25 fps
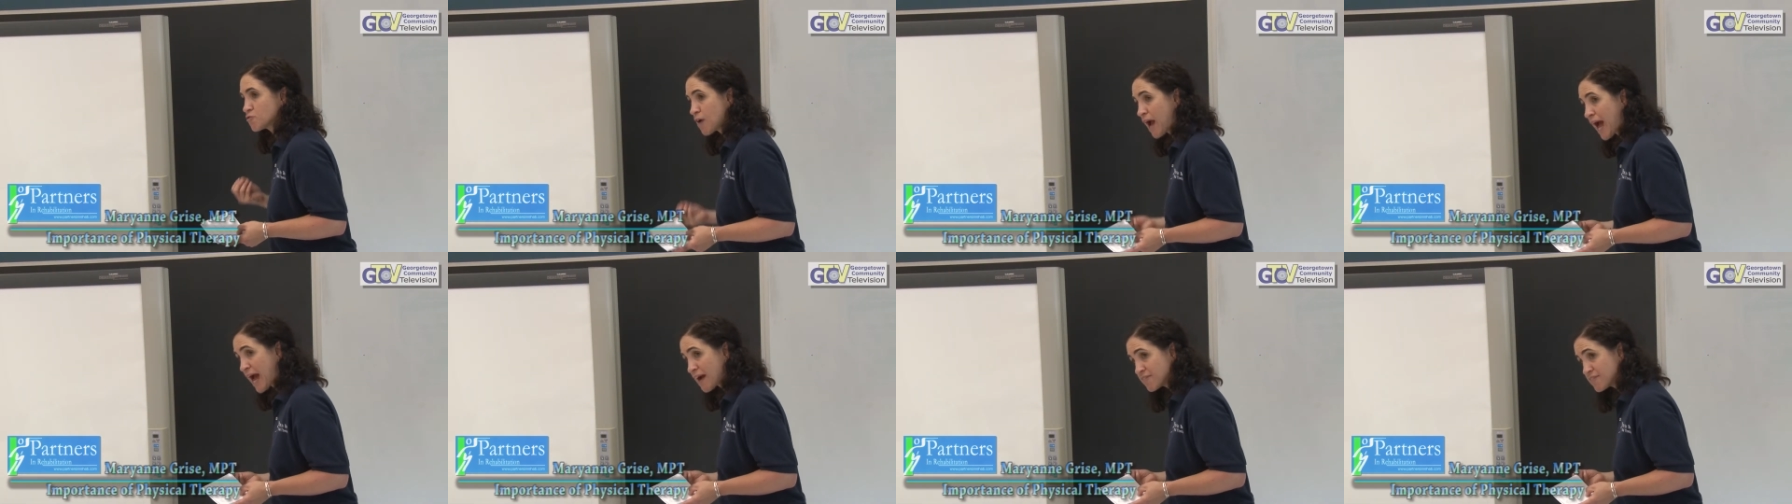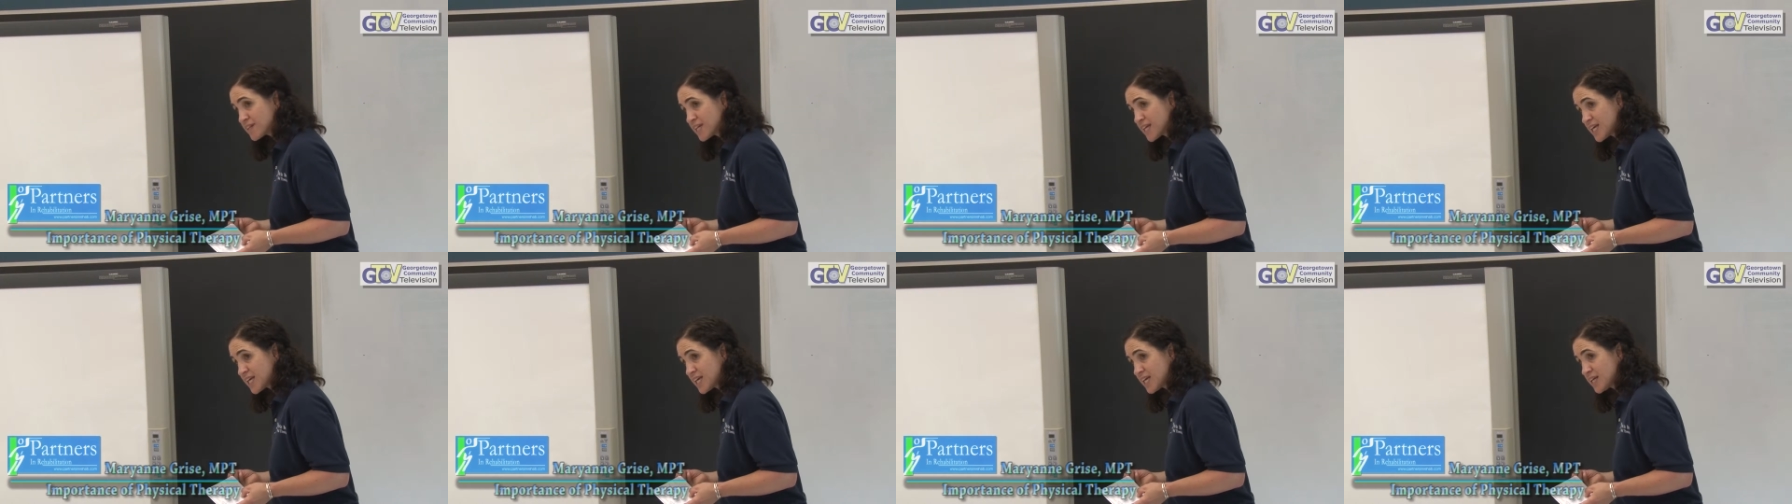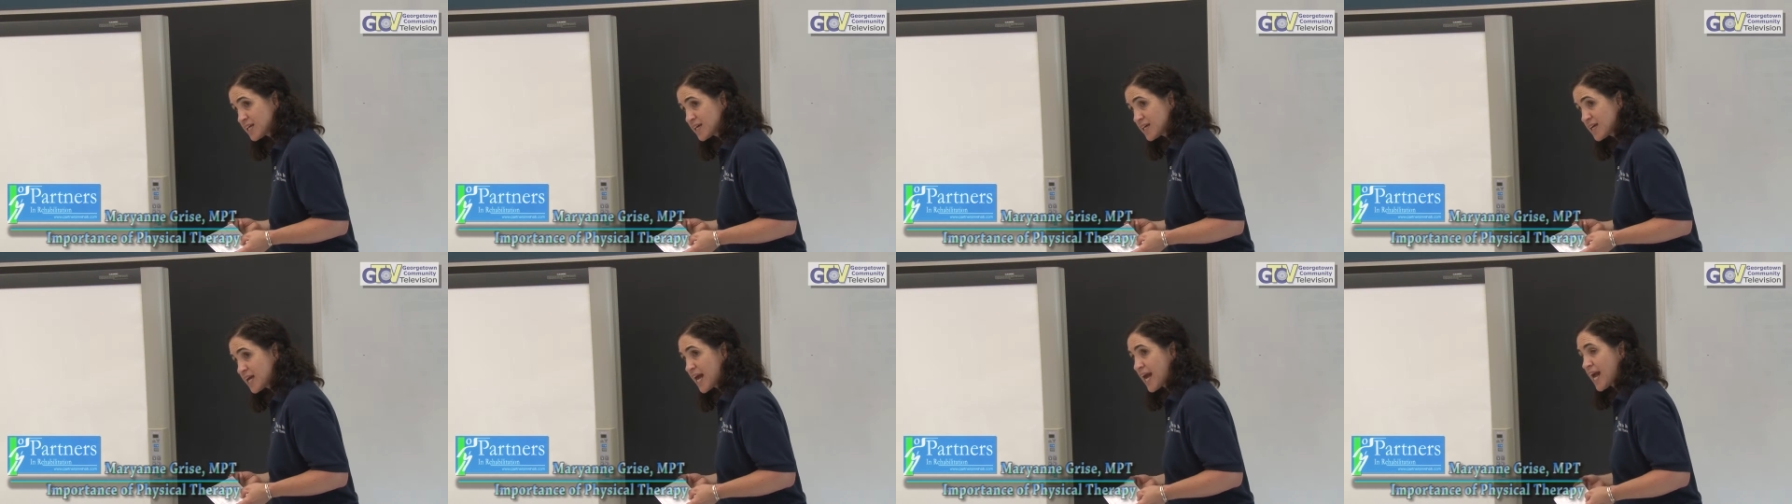gravity
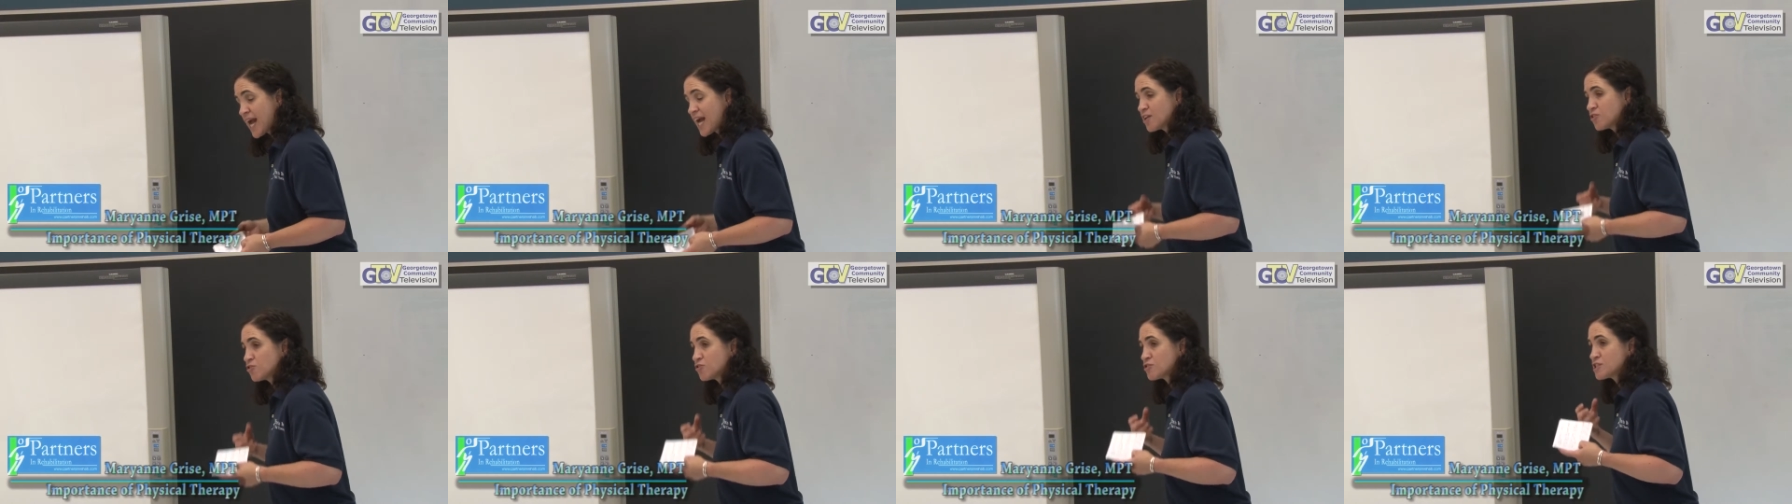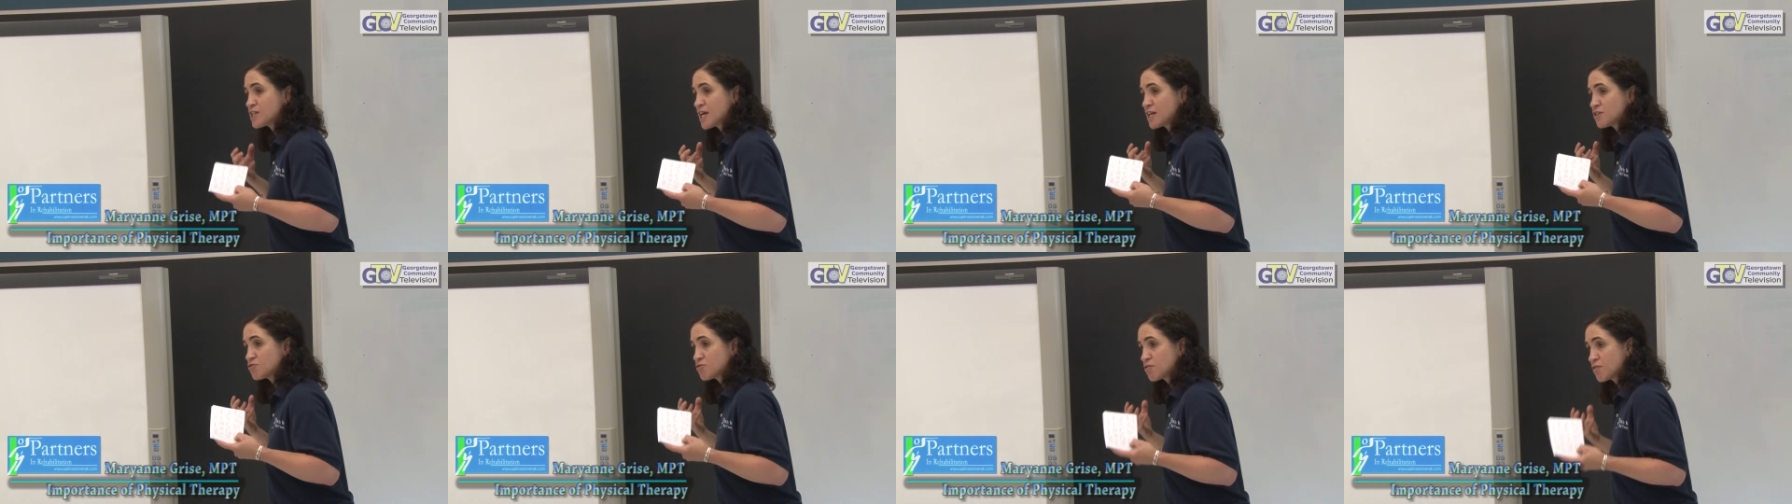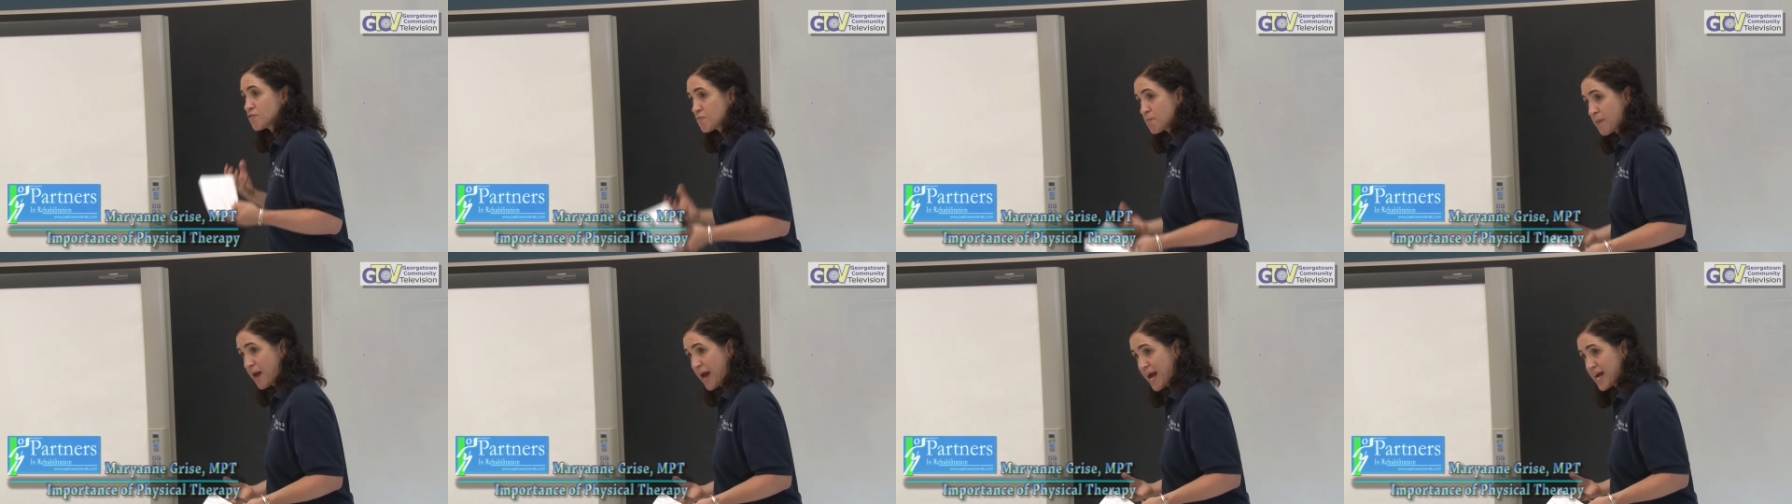and your center
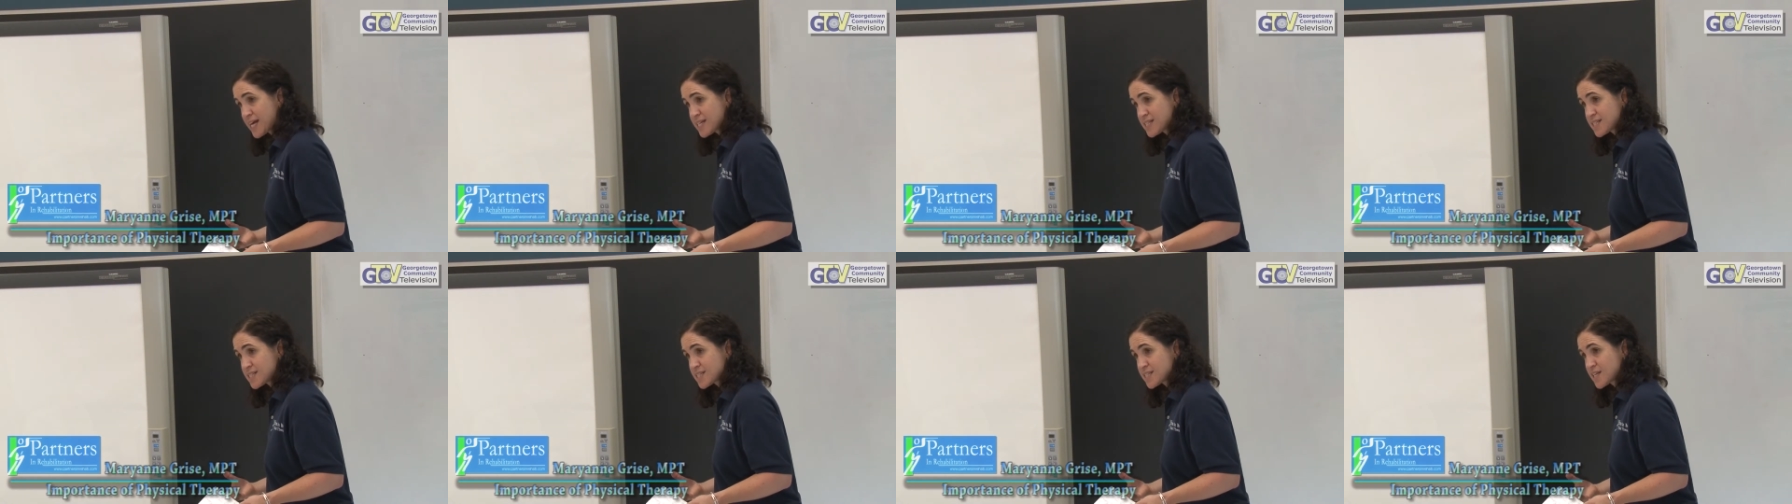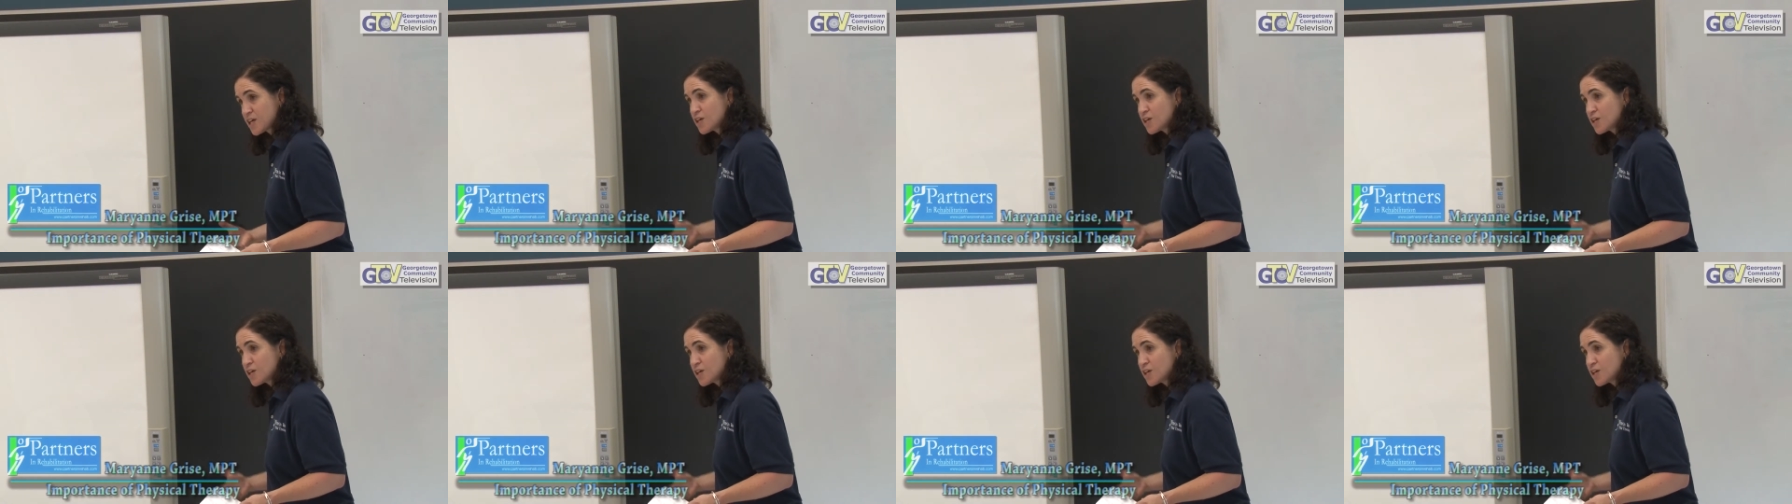of mass.